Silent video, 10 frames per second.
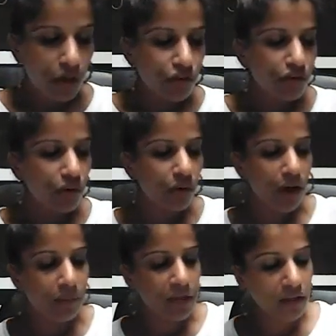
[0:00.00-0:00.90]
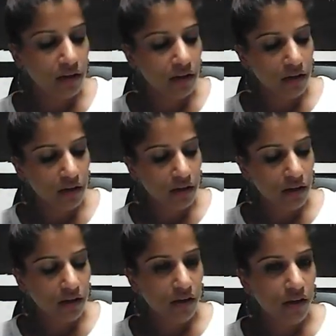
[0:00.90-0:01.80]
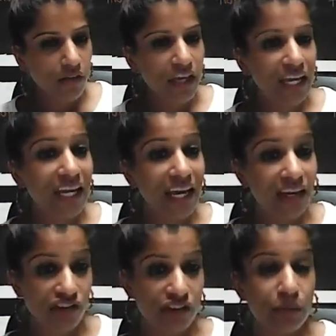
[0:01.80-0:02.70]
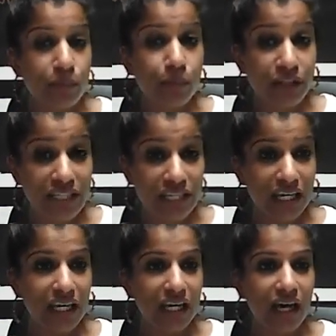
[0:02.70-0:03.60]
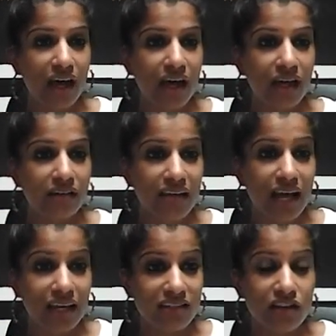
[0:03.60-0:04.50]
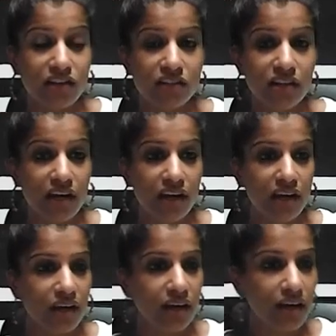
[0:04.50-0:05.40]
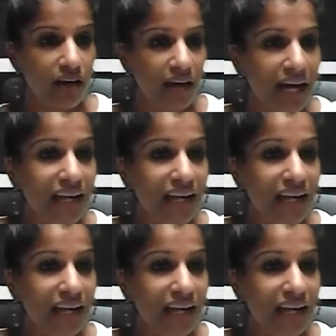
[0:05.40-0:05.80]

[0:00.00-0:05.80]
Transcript: So, I mean, the connection that Brittany and Alessandra had